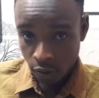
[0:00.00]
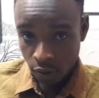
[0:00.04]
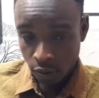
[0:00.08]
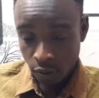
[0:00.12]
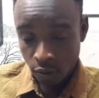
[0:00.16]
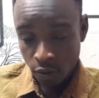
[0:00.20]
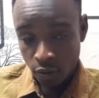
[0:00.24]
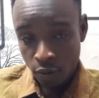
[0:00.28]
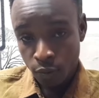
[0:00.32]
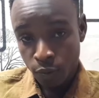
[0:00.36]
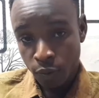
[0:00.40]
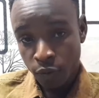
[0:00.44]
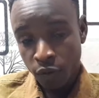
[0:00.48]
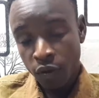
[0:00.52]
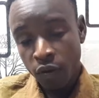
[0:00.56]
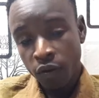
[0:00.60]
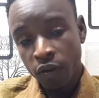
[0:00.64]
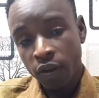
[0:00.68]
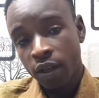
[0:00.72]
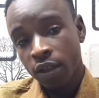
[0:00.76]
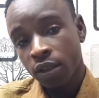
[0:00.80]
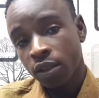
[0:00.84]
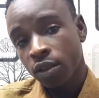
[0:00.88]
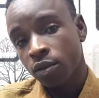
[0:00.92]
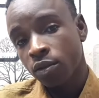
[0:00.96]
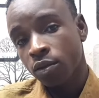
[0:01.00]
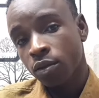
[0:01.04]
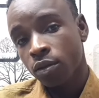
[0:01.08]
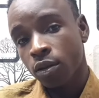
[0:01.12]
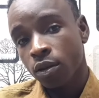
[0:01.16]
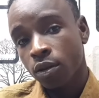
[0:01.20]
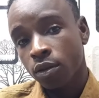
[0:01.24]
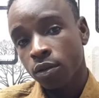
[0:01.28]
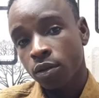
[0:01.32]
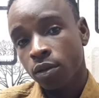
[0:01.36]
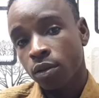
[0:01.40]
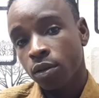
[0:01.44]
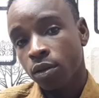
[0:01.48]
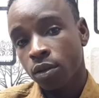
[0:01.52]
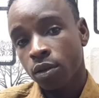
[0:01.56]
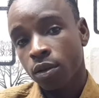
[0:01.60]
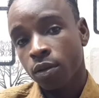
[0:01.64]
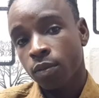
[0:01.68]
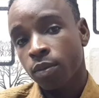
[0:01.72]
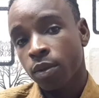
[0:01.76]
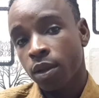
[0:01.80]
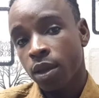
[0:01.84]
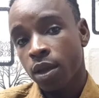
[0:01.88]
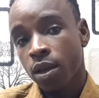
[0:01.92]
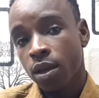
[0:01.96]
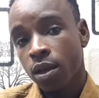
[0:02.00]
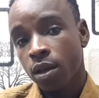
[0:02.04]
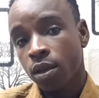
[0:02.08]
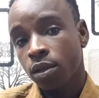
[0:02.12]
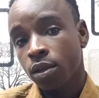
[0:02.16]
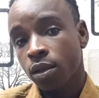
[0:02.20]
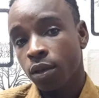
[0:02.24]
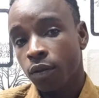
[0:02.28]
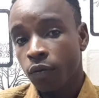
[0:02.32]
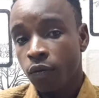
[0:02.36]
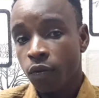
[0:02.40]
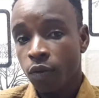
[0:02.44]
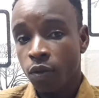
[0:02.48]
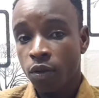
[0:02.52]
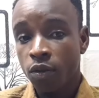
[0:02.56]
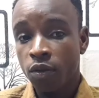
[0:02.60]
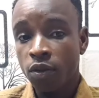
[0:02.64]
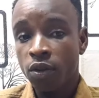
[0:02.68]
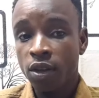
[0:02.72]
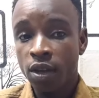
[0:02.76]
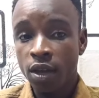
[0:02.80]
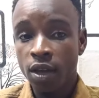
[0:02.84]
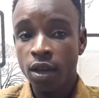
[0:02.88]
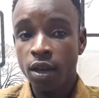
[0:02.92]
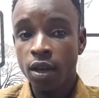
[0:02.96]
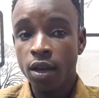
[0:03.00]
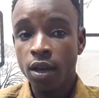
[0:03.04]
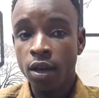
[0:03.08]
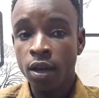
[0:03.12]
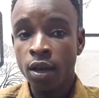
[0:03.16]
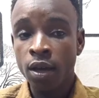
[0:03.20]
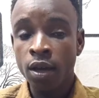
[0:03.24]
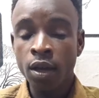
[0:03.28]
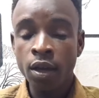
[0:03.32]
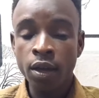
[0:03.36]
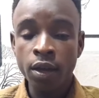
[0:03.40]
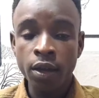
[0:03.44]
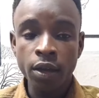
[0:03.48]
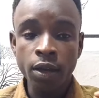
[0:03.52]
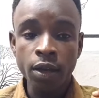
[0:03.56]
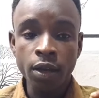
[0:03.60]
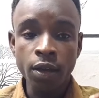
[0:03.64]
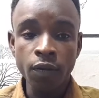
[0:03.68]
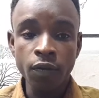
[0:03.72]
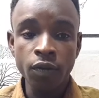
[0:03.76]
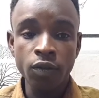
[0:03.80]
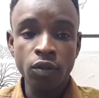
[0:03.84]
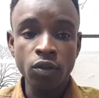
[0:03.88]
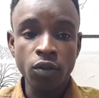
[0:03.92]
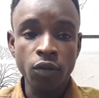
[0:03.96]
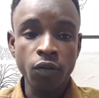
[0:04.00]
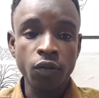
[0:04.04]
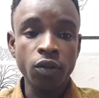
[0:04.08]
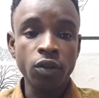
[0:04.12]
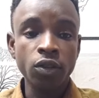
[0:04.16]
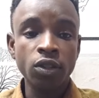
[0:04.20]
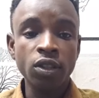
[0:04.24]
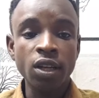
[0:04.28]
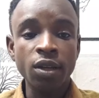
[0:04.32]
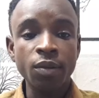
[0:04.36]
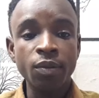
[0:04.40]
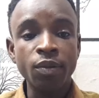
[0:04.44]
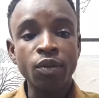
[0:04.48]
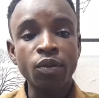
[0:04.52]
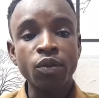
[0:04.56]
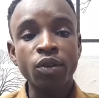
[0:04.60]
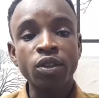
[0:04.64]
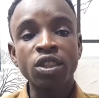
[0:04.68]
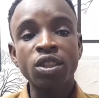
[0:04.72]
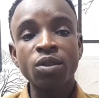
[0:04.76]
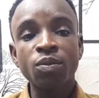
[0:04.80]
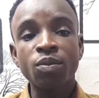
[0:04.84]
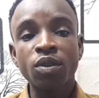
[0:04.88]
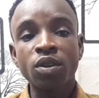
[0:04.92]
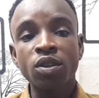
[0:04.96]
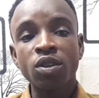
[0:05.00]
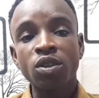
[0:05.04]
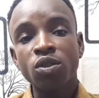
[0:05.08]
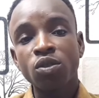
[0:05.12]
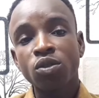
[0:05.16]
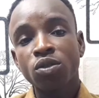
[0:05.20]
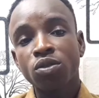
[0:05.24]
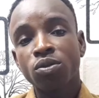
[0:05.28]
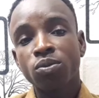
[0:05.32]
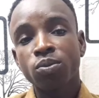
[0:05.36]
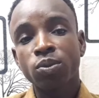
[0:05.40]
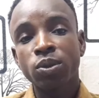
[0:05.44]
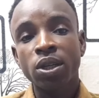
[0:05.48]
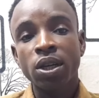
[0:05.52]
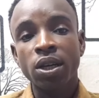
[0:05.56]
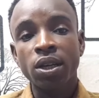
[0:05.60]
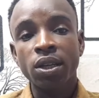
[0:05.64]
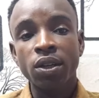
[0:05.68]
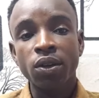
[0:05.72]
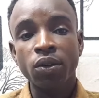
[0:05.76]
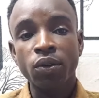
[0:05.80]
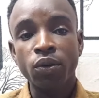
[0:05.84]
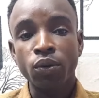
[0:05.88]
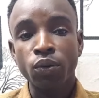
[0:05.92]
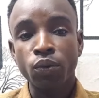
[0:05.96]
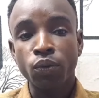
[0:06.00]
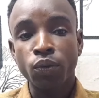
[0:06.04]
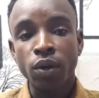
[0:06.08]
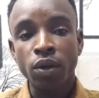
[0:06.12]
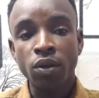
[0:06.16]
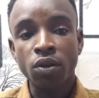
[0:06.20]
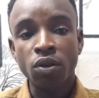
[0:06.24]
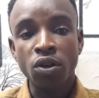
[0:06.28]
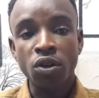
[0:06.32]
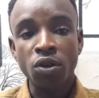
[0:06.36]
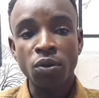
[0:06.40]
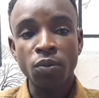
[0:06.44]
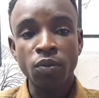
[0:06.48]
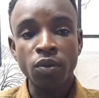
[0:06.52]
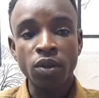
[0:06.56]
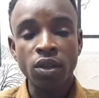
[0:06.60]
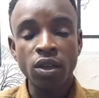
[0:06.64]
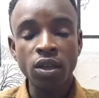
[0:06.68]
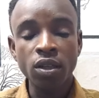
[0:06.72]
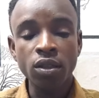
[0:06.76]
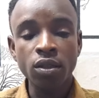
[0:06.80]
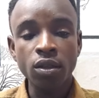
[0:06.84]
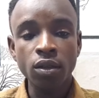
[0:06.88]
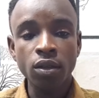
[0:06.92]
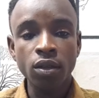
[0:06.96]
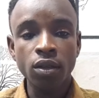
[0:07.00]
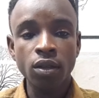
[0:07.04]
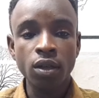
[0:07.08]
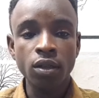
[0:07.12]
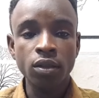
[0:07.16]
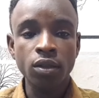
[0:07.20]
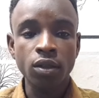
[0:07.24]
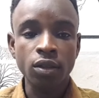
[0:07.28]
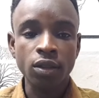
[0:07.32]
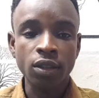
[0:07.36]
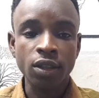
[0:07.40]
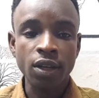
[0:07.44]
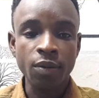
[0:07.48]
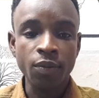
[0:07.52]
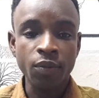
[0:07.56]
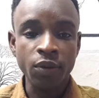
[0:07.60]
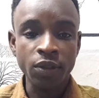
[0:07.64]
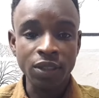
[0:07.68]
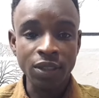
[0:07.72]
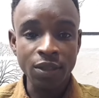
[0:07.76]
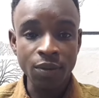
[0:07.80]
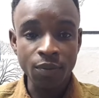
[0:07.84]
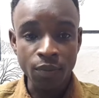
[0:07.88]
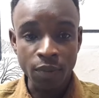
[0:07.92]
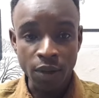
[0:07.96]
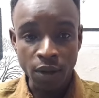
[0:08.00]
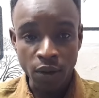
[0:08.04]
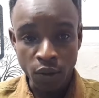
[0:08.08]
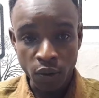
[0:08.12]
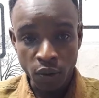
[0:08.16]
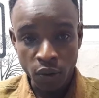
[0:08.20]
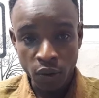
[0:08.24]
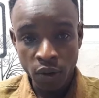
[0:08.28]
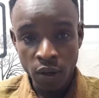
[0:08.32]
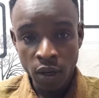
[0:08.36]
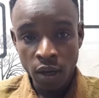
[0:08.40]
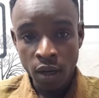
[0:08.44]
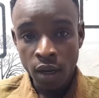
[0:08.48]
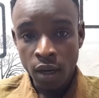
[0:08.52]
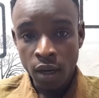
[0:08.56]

So before we get into all today's updates, if you're new here, if it's your first time watching me on the YouTube channel, you're welcome. Hit on the red subscribe button below